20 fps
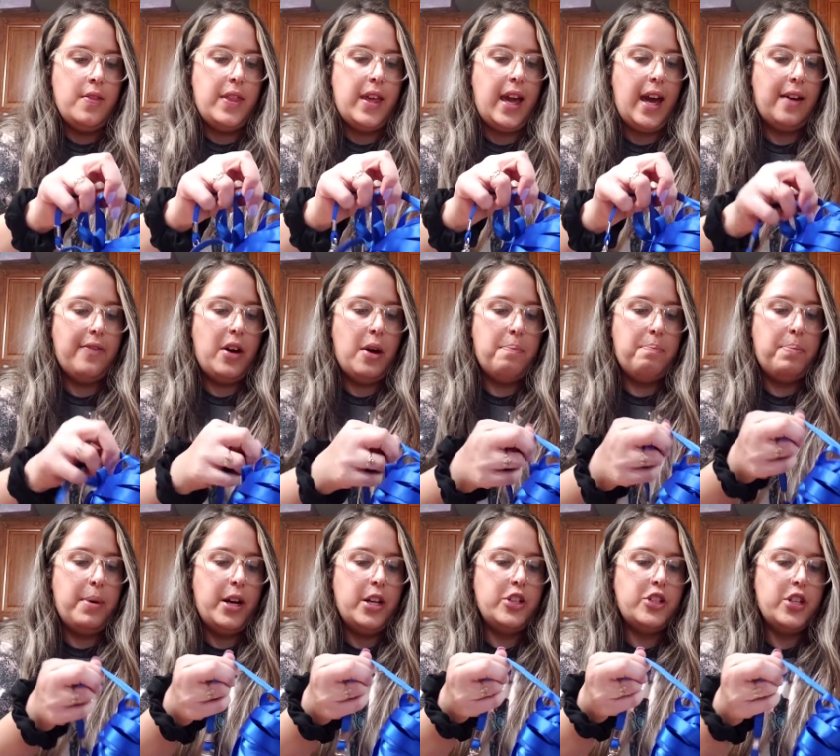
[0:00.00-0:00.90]
They have a
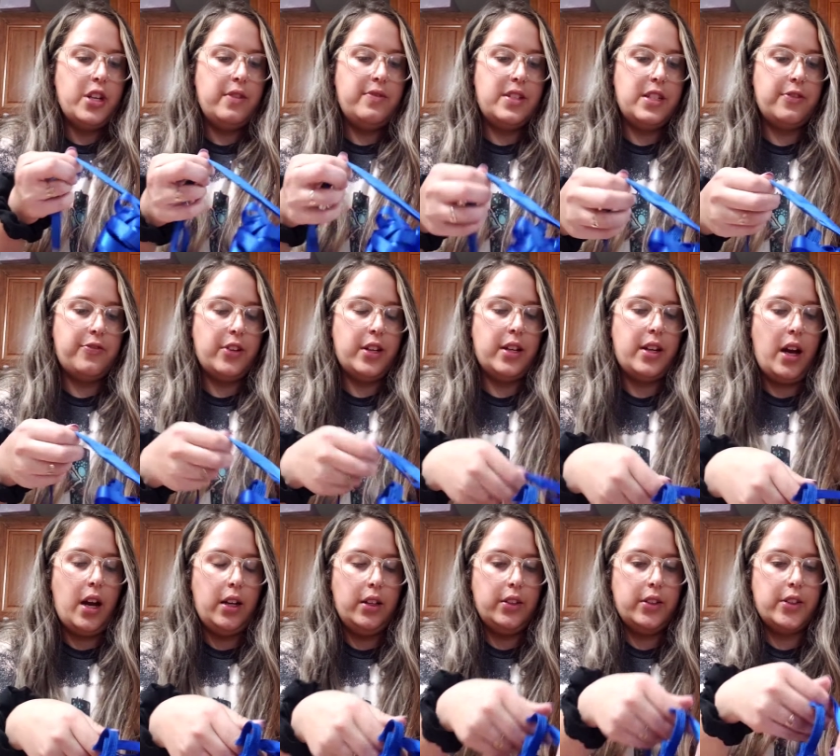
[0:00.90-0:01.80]
bunch of different
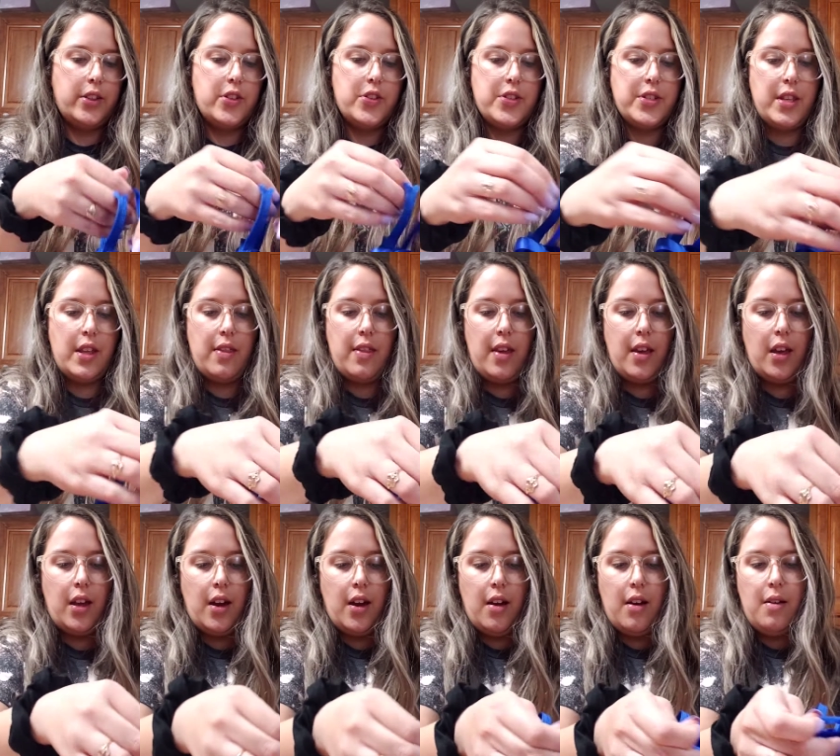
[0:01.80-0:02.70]
colors and they
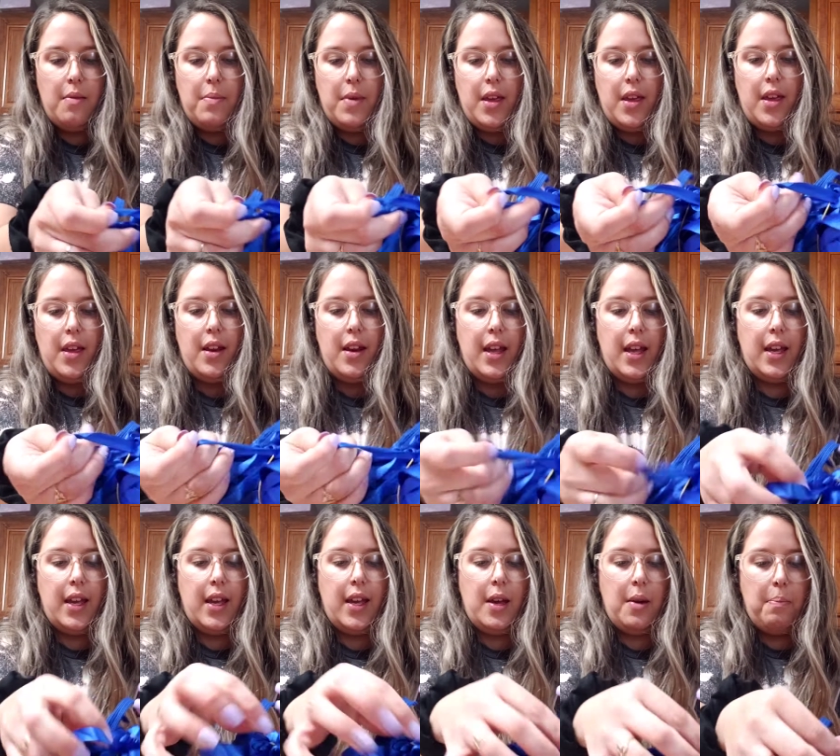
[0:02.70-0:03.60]
come in
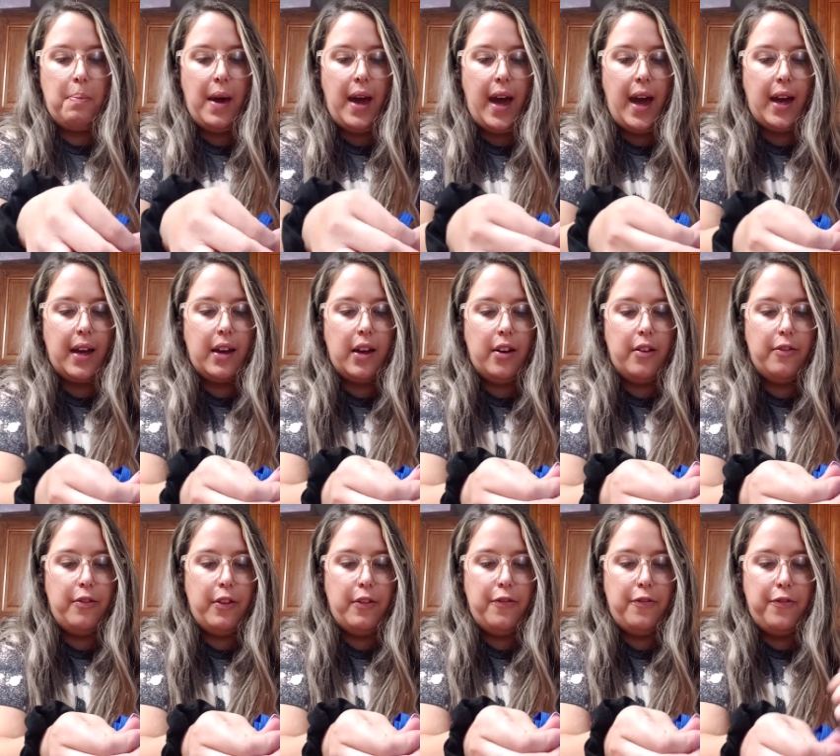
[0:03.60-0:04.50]
a pack
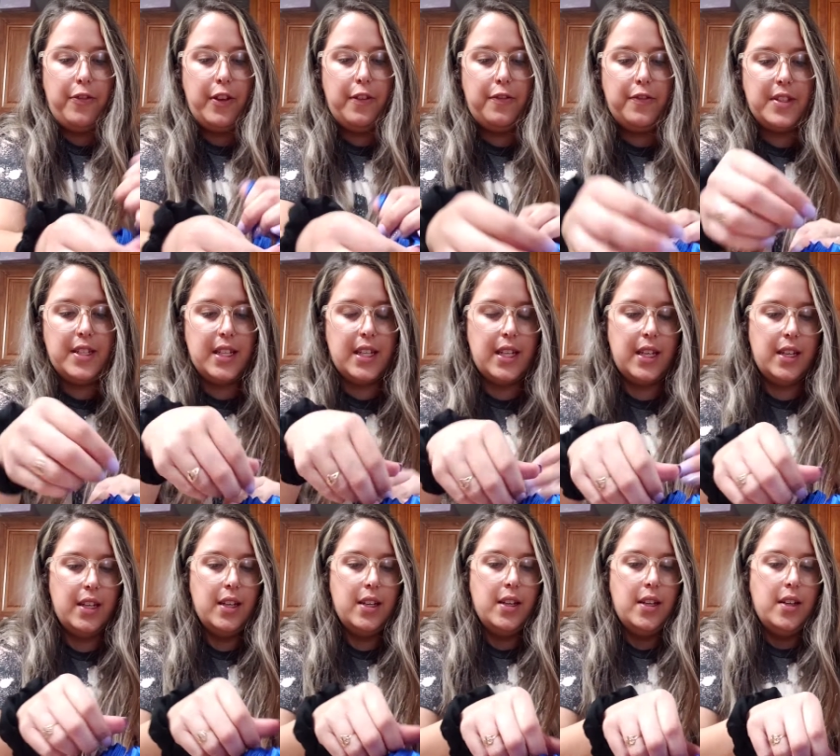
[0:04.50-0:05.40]
of
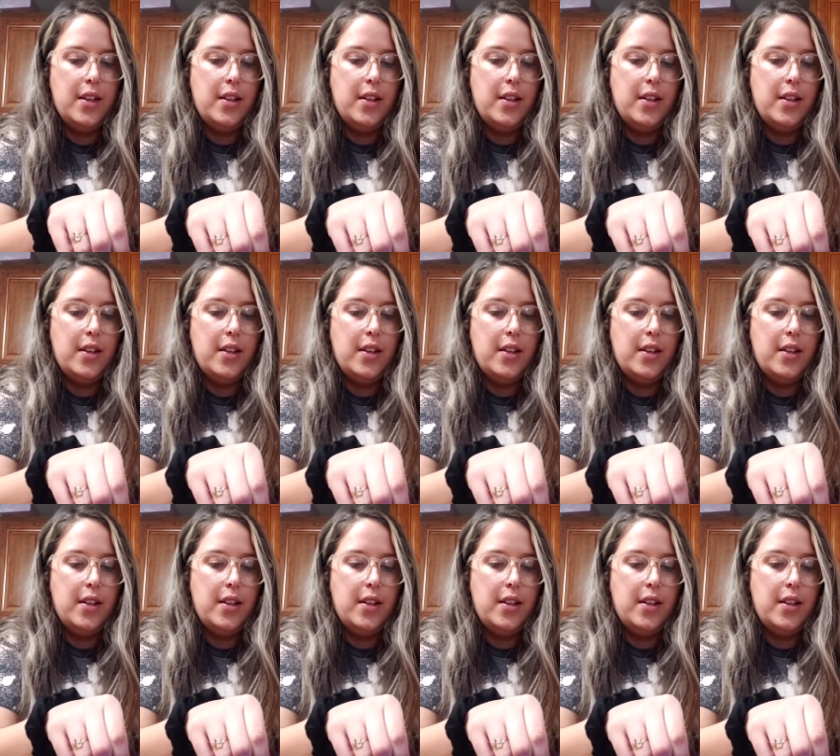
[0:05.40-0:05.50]
50